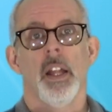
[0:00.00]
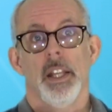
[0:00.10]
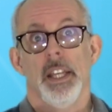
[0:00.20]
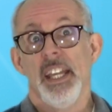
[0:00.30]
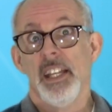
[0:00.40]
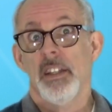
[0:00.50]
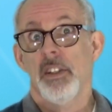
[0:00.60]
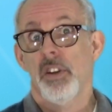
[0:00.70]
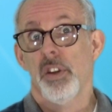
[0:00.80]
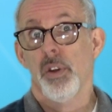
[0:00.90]
need
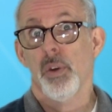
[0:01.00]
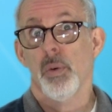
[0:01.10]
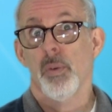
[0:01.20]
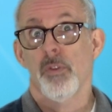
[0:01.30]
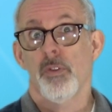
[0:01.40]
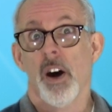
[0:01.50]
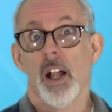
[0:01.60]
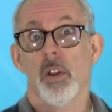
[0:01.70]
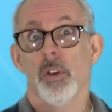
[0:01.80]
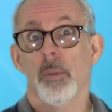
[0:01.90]
to
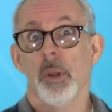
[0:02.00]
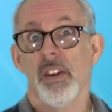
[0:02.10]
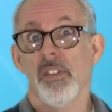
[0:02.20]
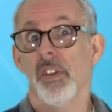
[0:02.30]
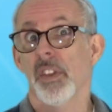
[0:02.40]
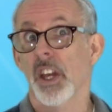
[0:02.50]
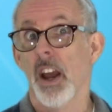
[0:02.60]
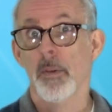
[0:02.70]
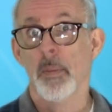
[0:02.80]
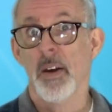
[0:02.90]
follow the beliefs of the
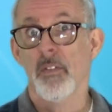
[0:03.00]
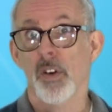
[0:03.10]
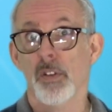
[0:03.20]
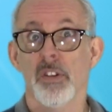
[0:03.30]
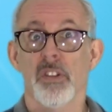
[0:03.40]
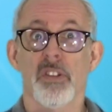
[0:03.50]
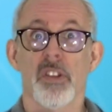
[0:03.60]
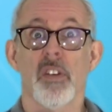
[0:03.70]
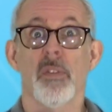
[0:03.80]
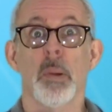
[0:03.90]
government versus
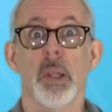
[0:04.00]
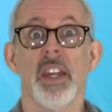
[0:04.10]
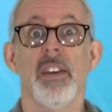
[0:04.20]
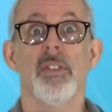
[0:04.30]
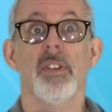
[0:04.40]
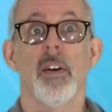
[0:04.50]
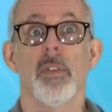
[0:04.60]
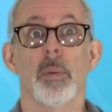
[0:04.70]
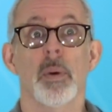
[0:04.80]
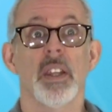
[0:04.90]
the beliefs of
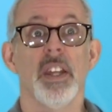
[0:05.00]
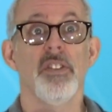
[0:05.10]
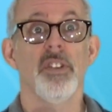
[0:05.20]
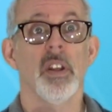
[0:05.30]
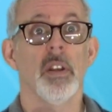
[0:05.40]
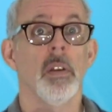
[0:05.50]
the religion?